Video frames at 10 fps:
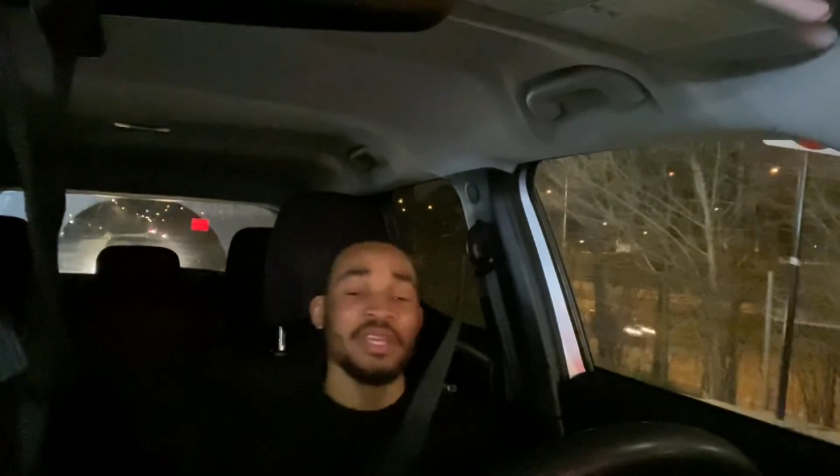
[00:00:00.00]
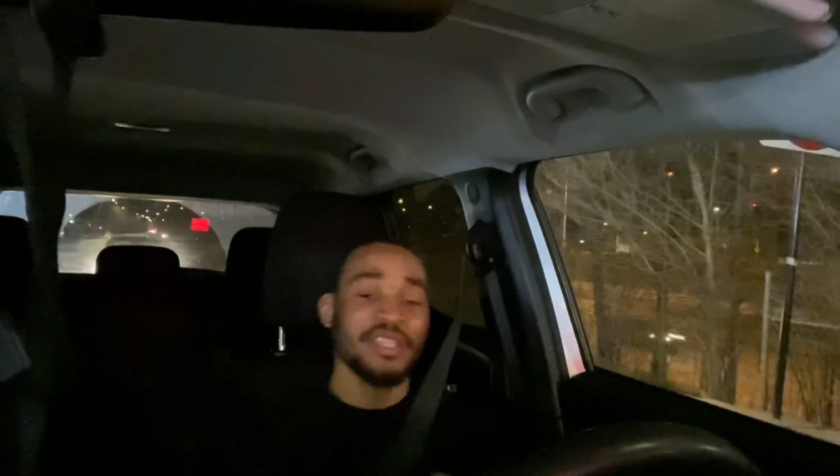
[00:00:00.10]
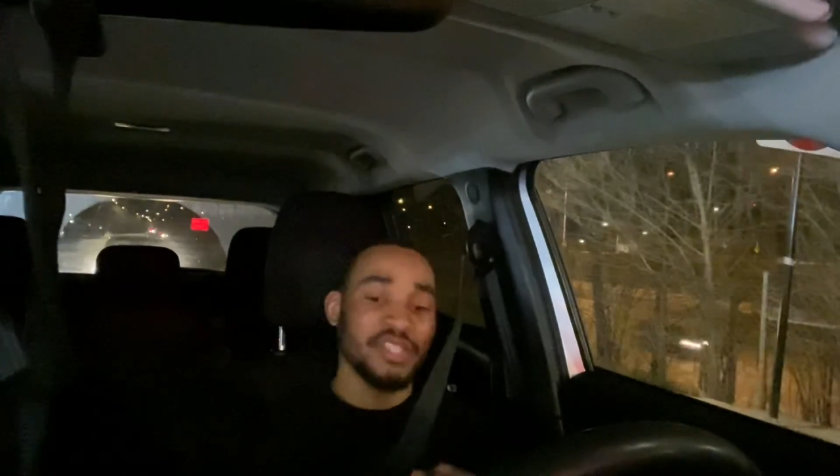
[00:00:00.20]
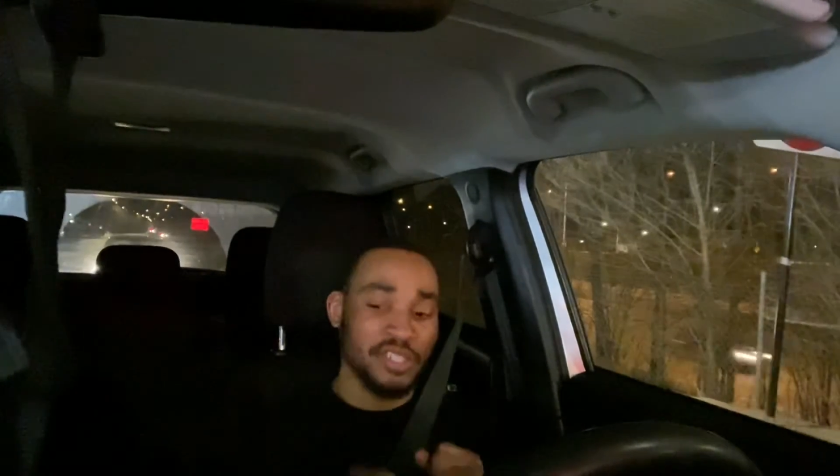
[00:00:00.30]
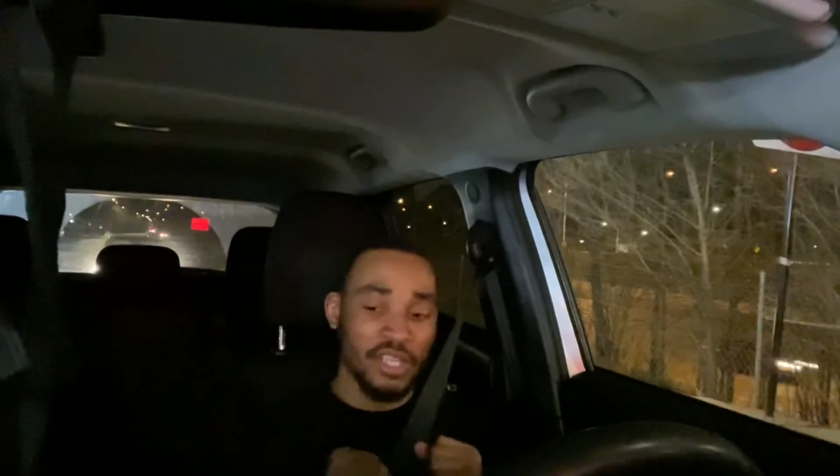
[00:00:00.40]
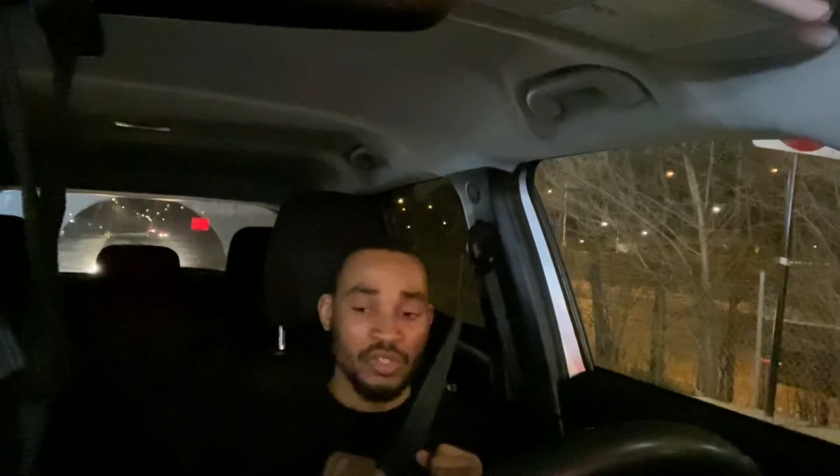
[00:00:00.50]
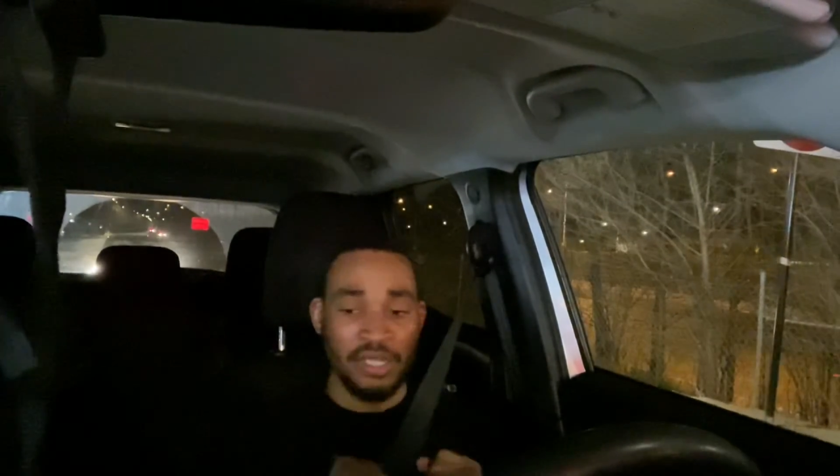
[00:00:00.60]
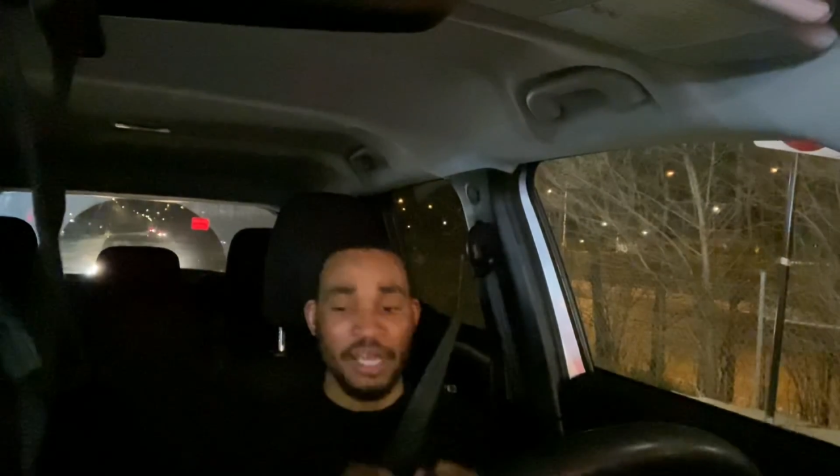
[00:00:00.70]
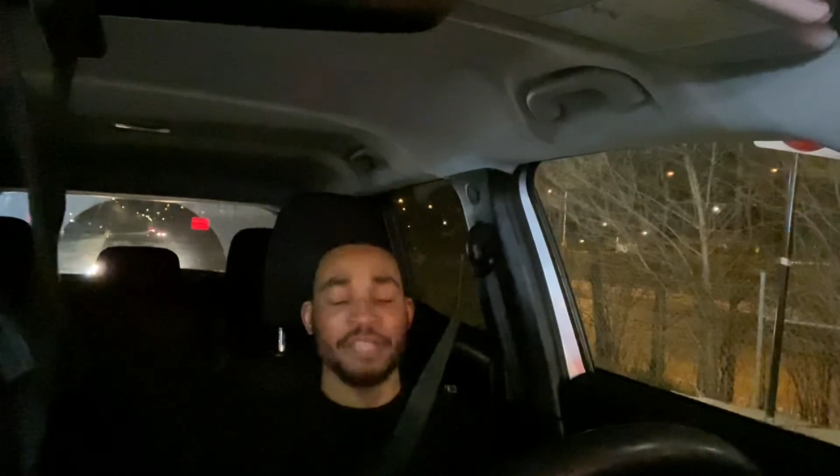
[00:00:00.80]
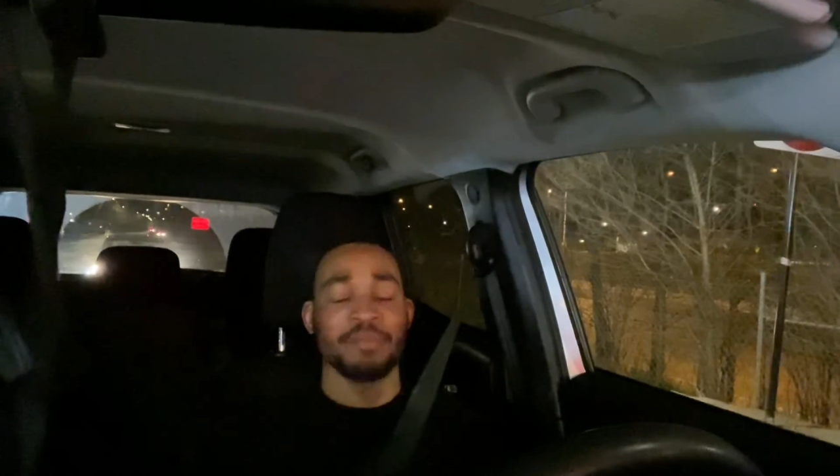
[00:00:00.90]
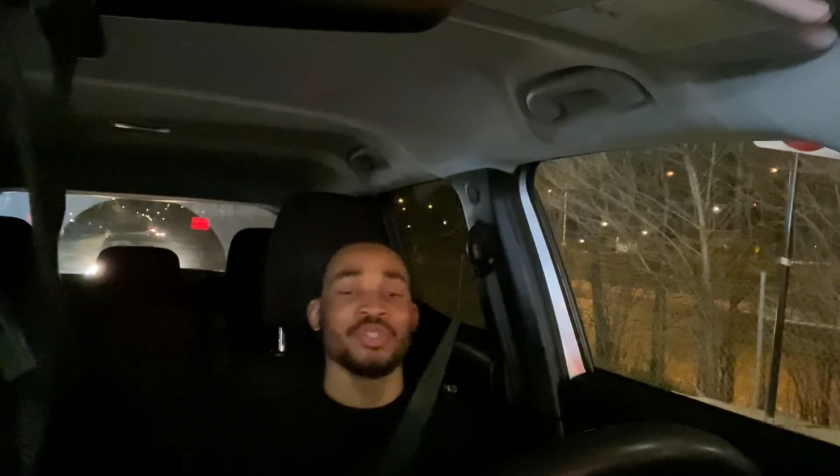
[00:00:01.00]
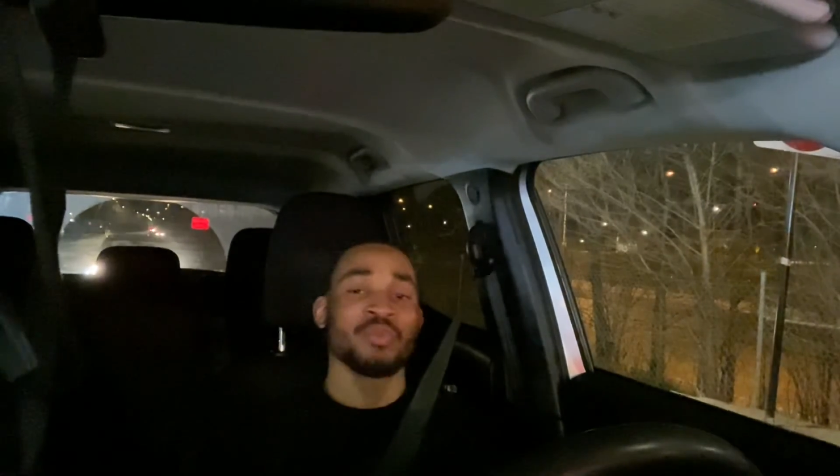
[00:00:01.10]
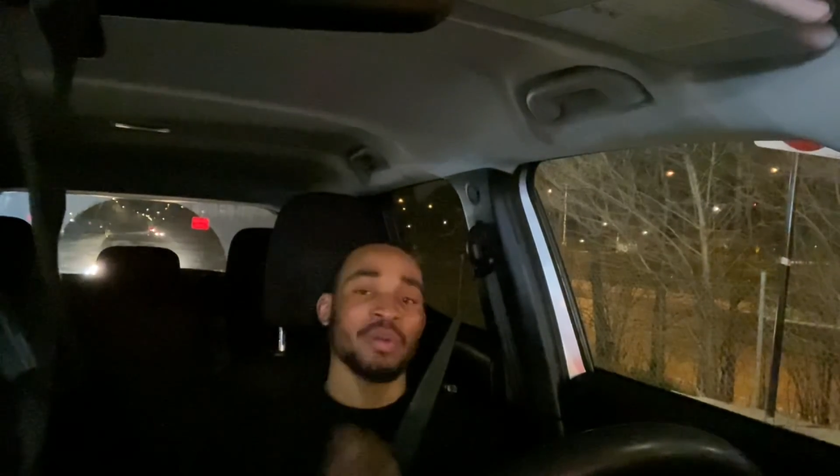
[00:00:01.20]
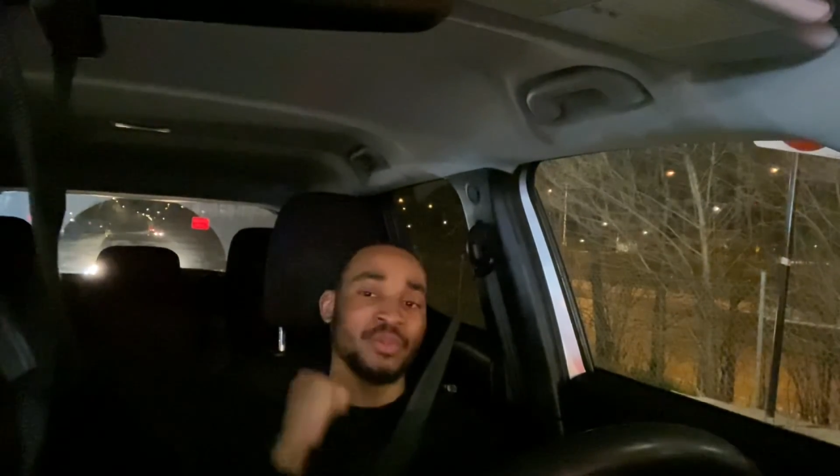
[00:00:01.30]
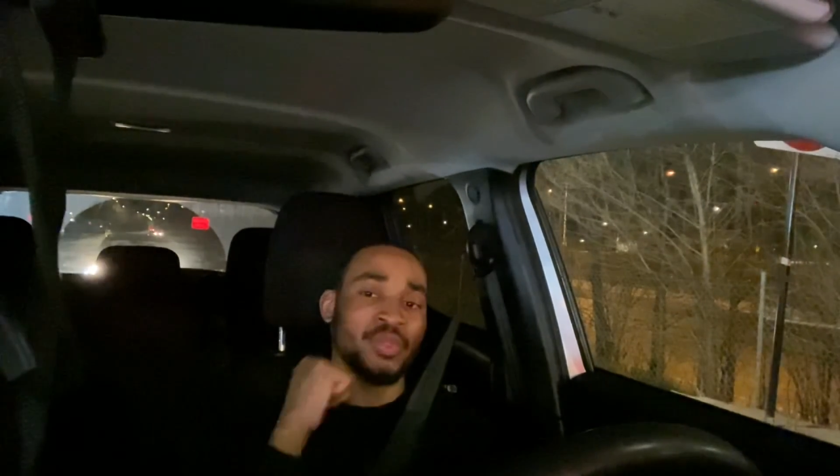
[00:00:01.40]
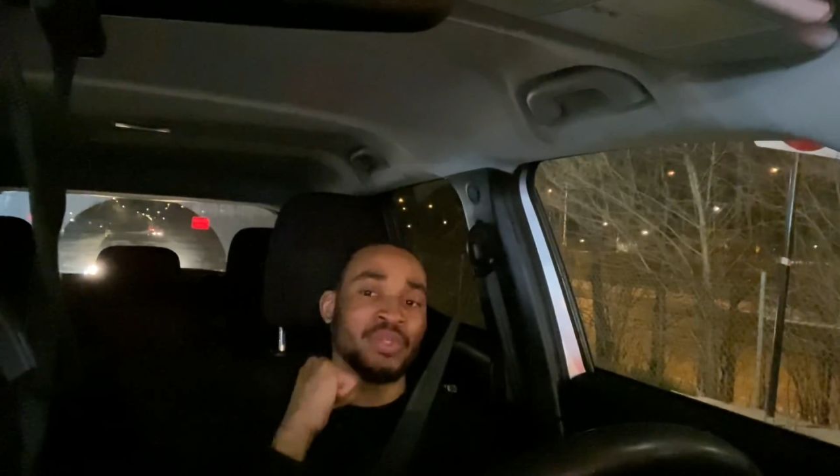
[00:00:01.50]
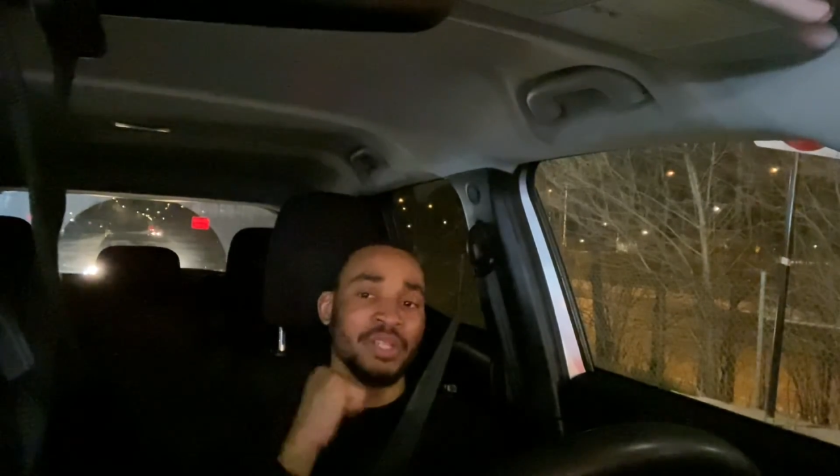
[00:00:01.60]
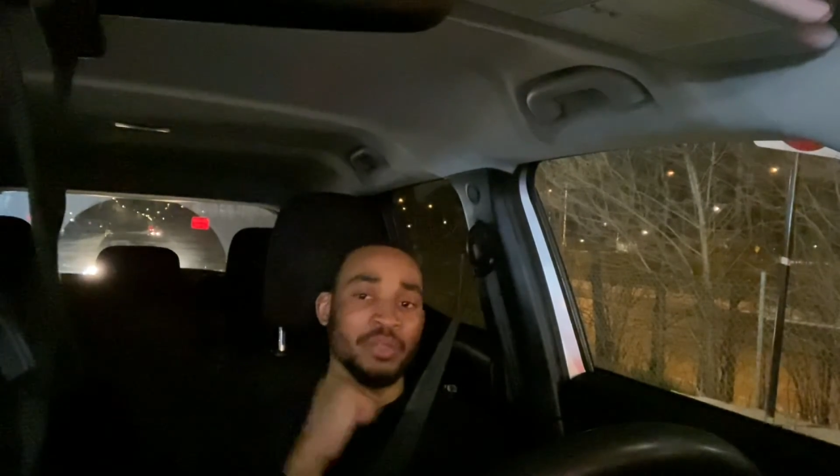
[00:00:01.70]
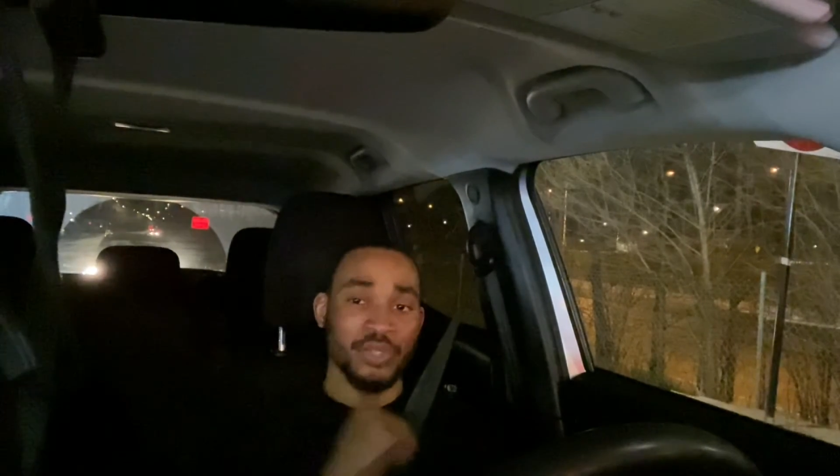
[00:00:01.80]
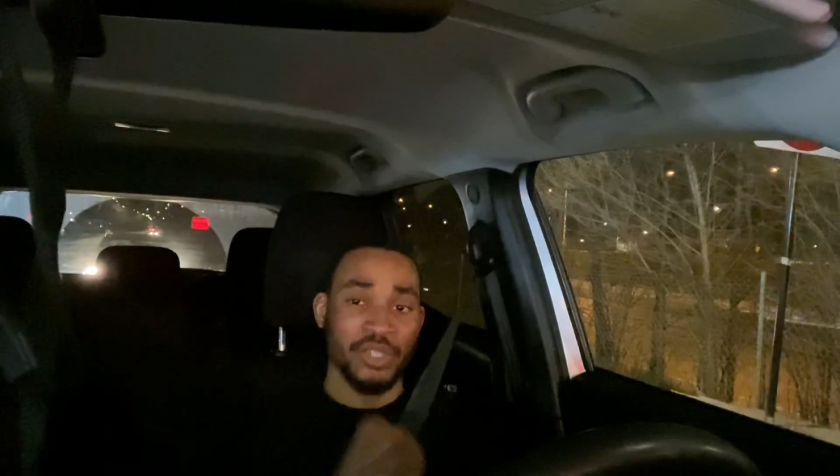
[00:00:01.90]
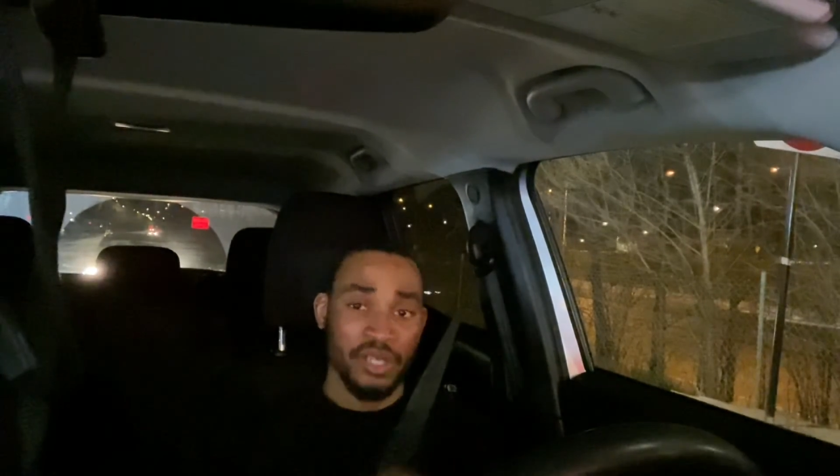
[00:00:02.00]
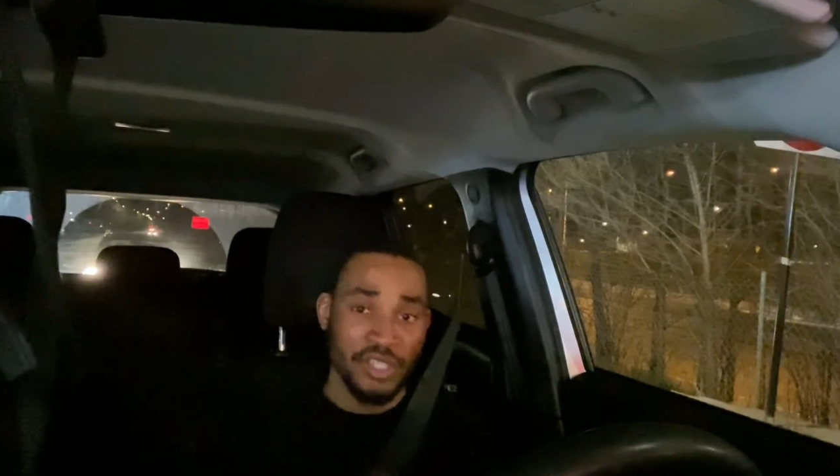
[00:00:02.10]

Say, taste all other I can, the word with true said with charity,